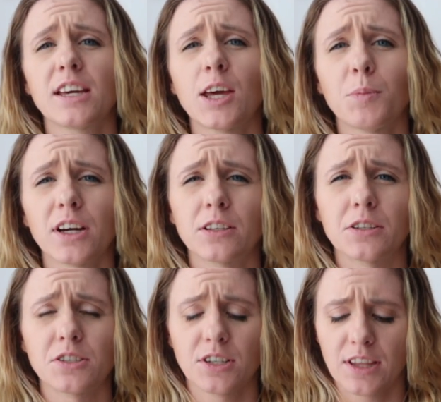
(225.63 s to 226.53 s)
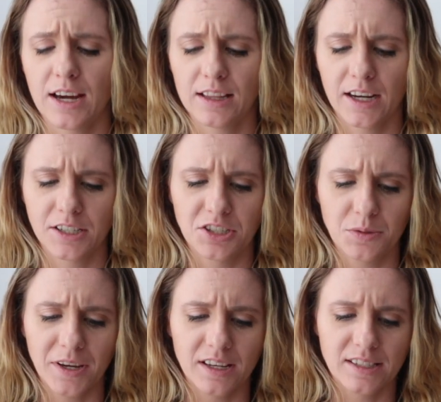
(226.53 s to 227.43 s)
keep it closer to that line
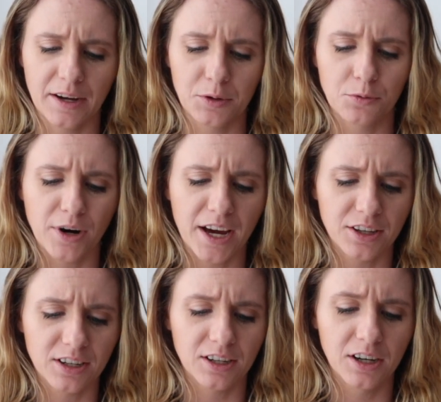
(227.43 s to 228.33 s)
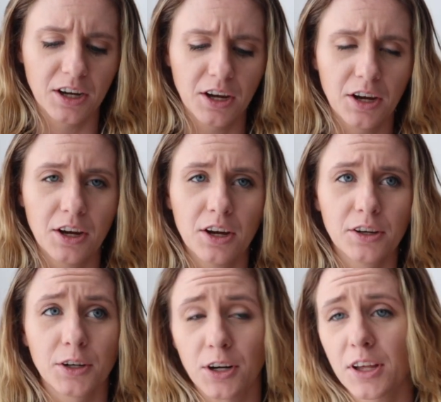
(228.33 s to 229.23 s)
just because I would rather
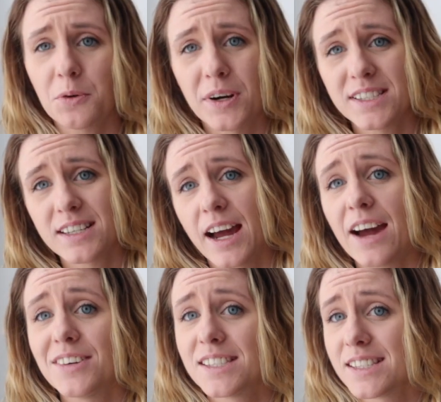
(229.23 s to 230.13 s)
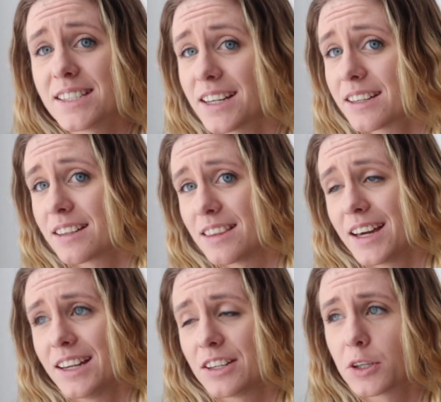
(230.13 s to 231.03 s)
curl it once and have it stick
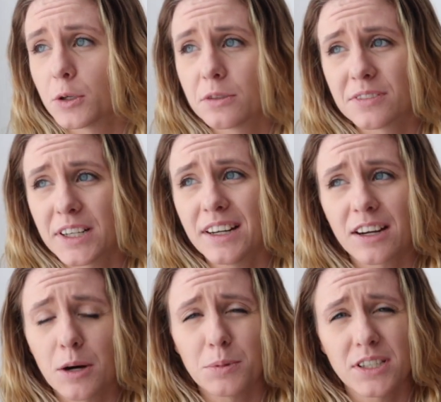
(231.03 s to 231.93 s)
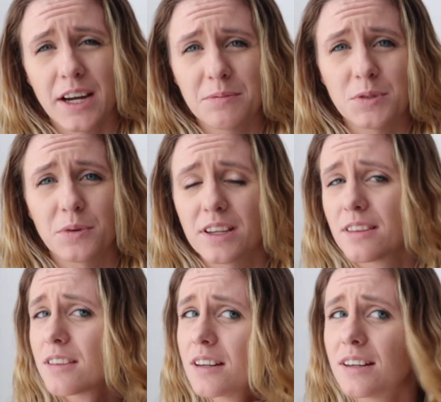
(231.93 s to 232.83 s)
than go over it a couple times with
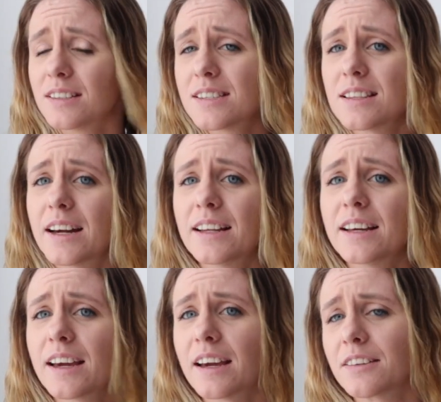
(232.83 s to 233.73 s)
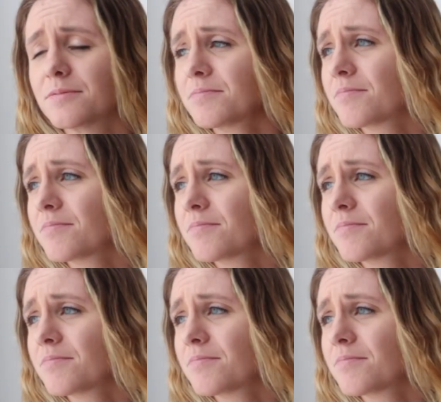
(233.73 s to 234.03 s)
slightly